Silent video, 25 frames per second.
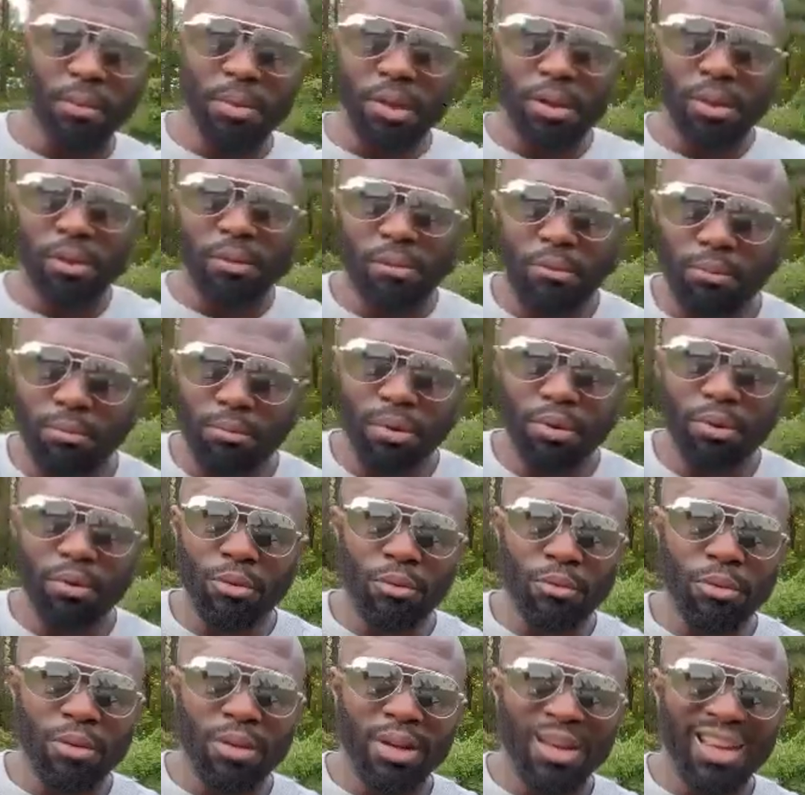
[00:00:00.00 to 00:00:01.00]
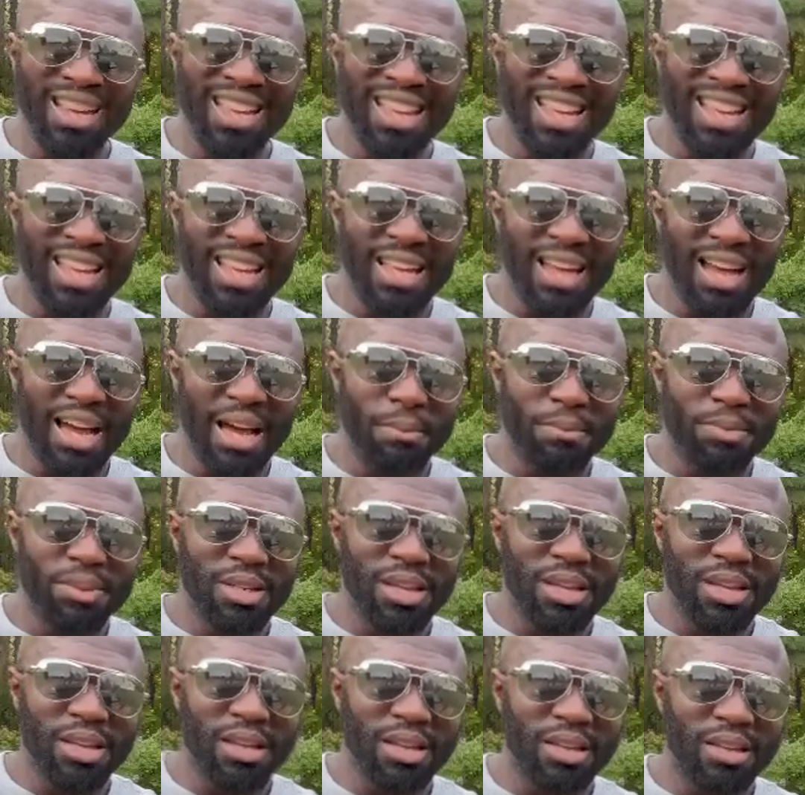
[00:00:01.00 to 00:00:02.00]
here, boom, I'm
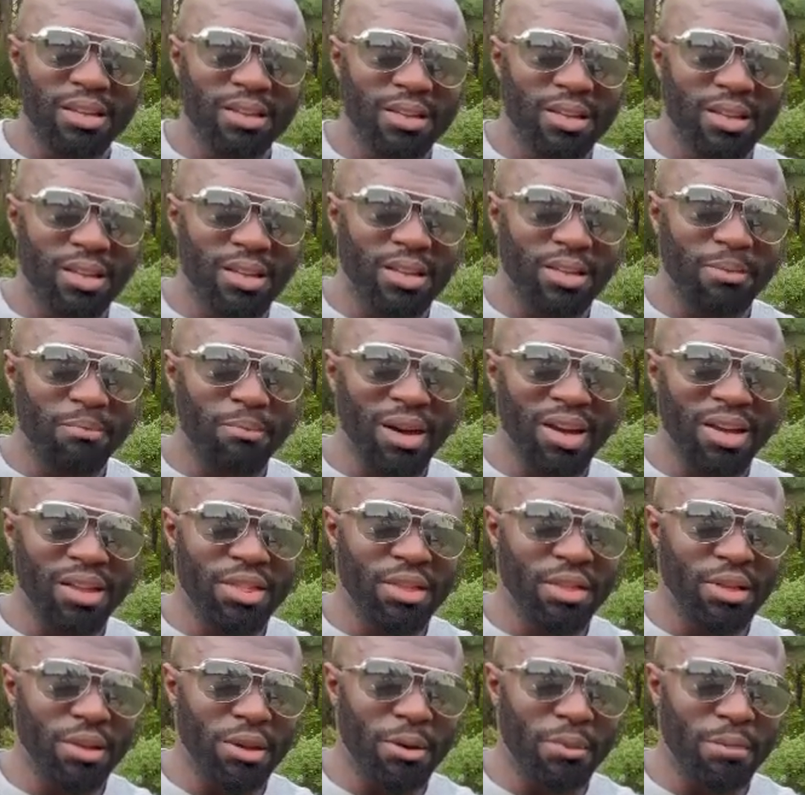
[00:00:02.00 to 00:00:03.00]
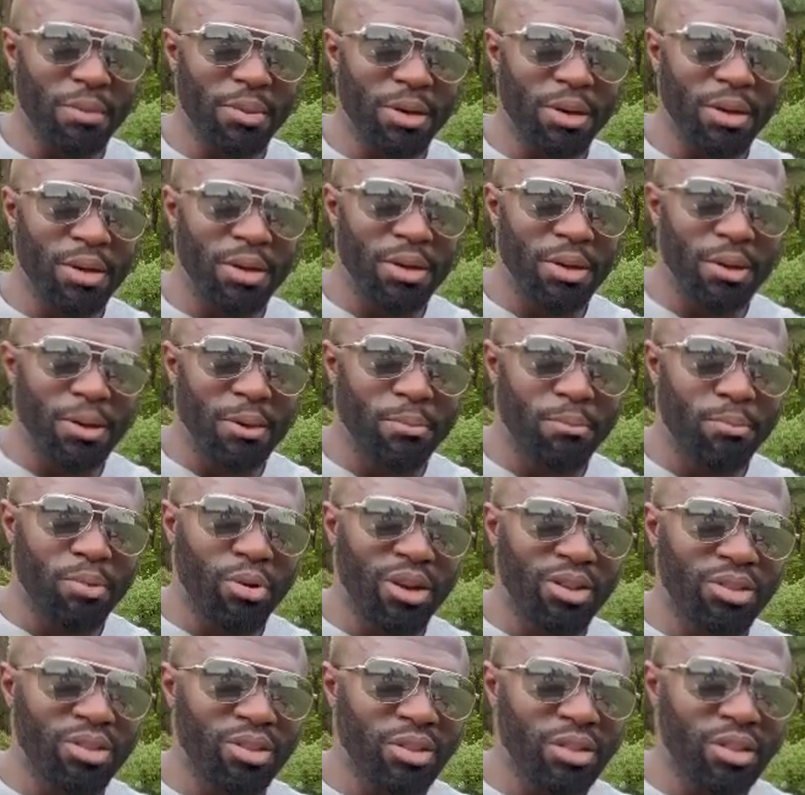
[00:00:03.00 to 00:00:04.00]
taking my thumb,
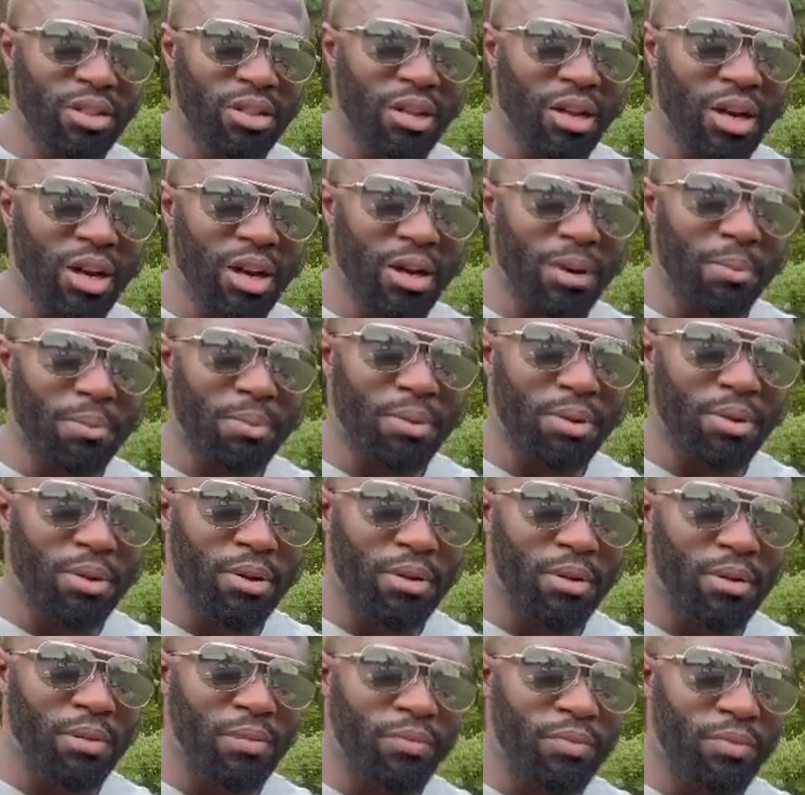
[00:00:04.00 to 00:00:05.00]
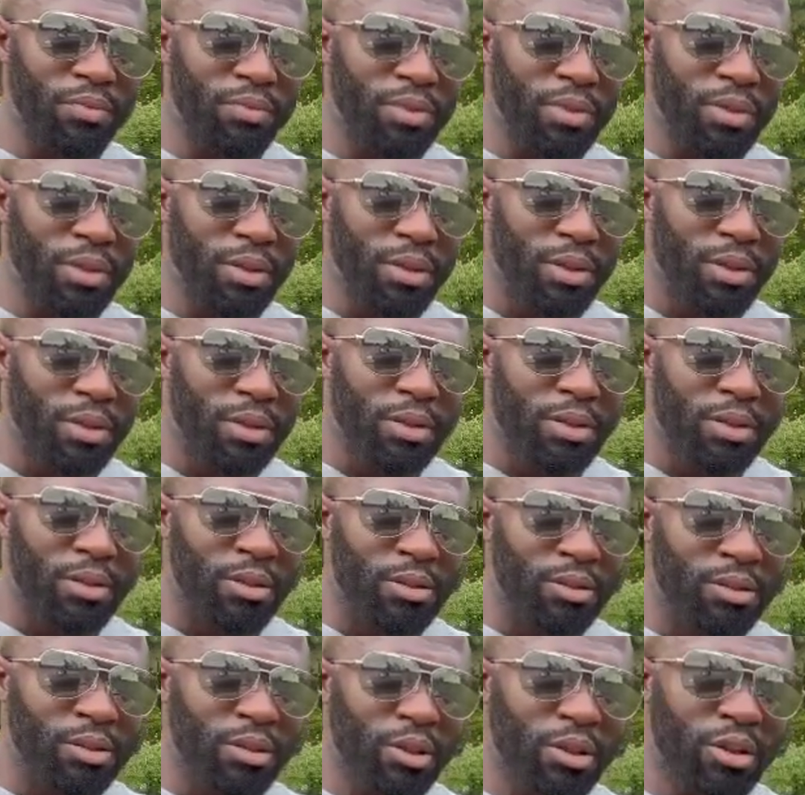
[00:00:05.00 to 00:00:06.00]
pressing it up,
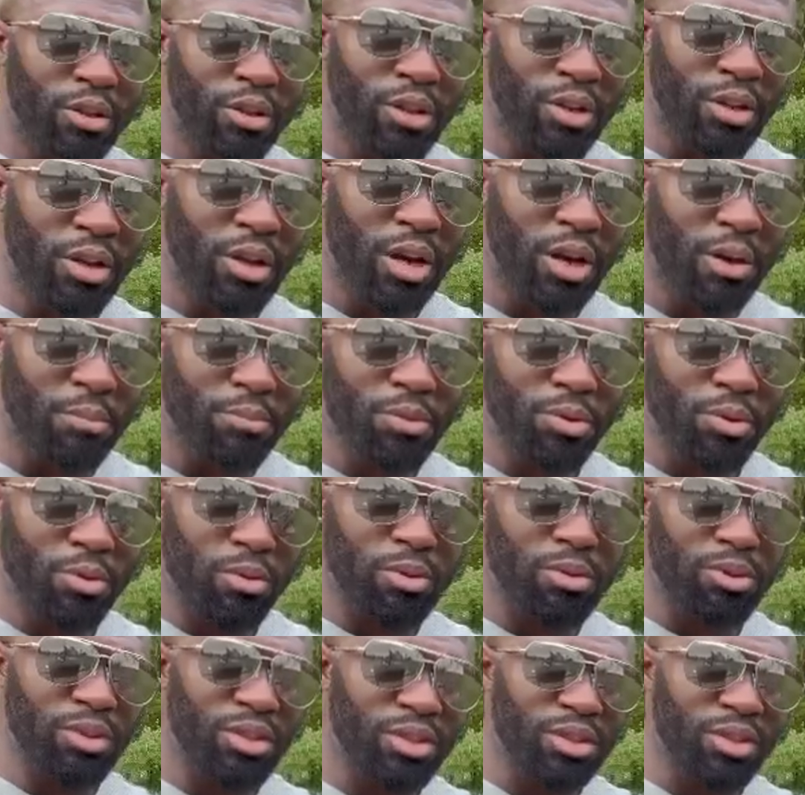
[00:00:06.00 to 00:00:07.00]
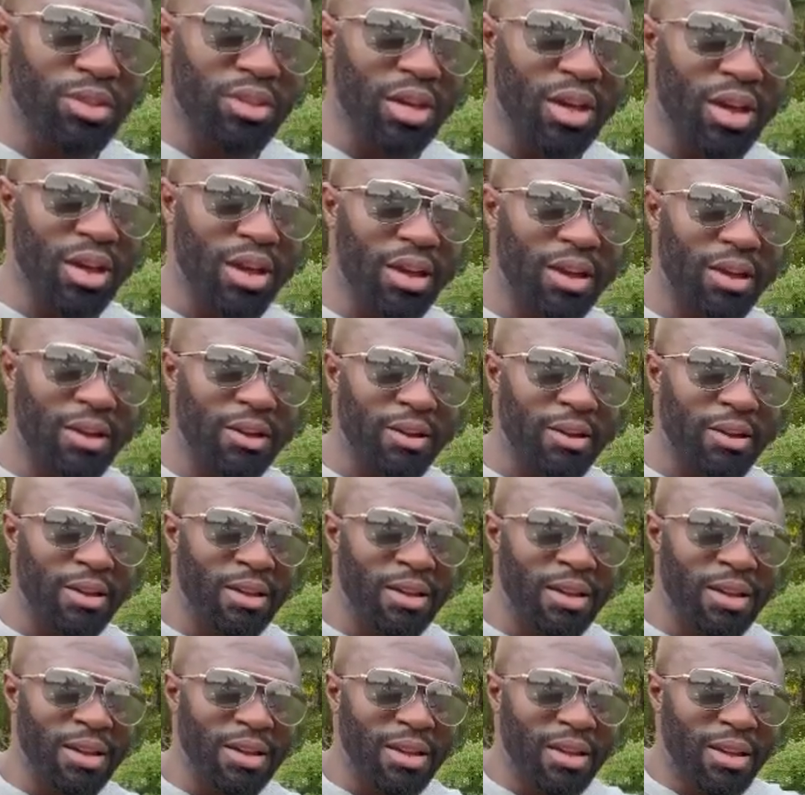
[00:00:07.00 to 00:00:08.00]
turning it up towards the sky
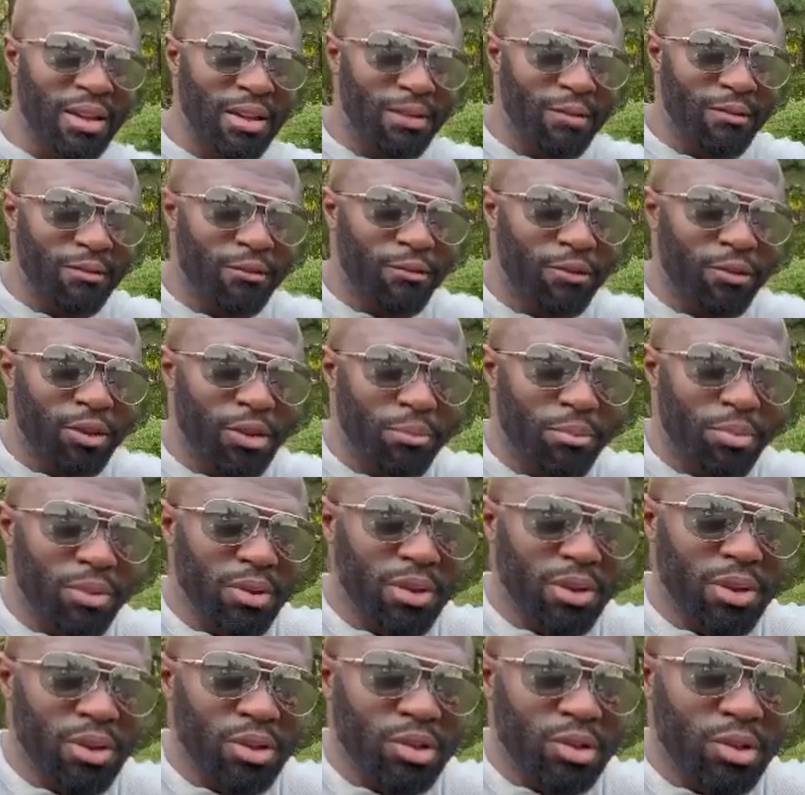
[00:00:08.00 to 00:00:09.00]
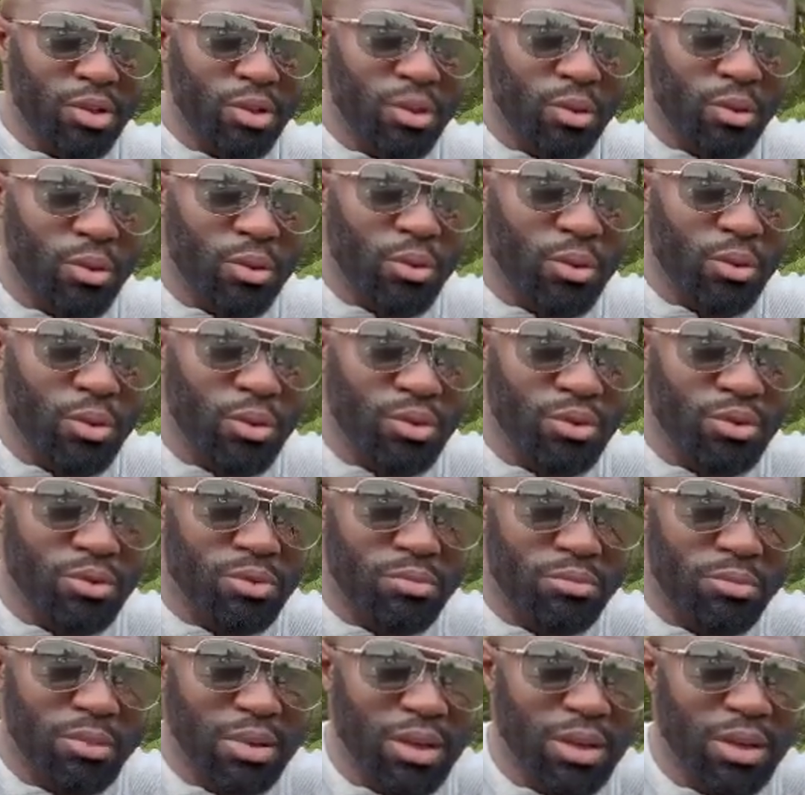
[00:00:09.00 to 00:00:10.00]
and flipping it towards
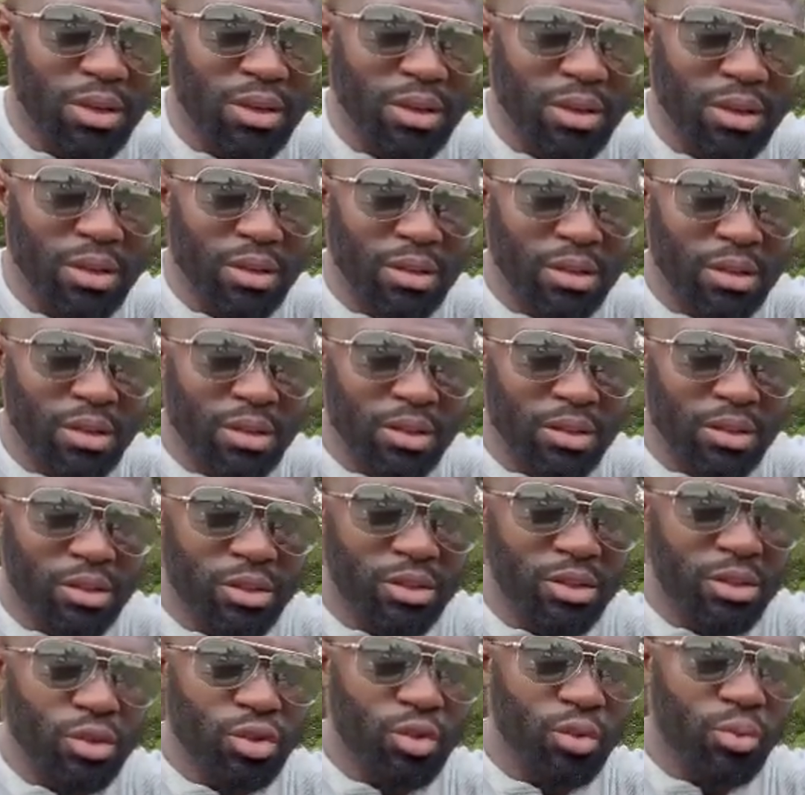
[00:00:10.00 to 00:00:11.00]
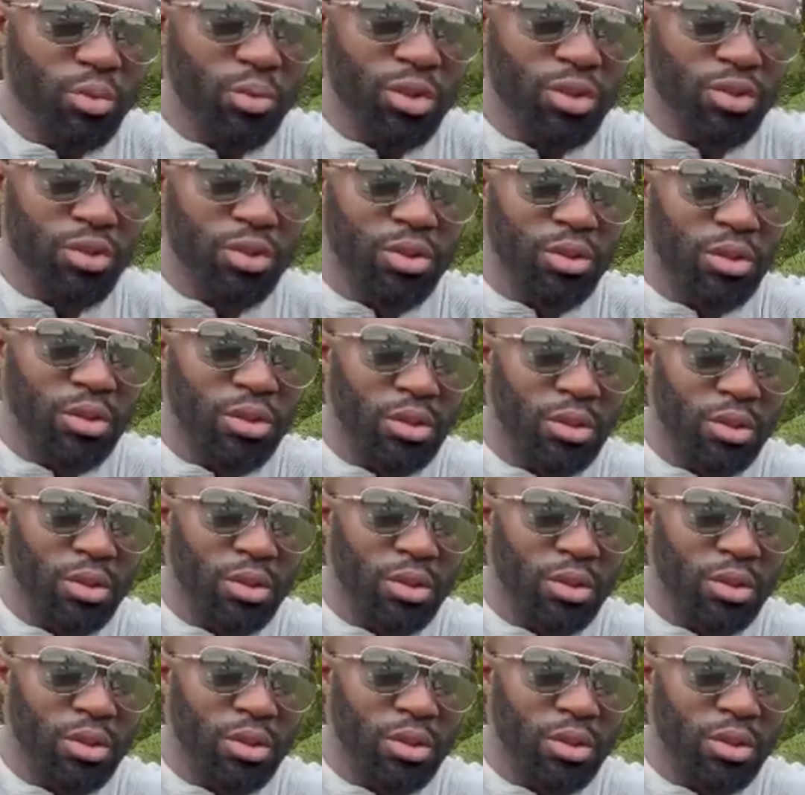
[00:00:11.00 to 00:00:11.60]
me to switch.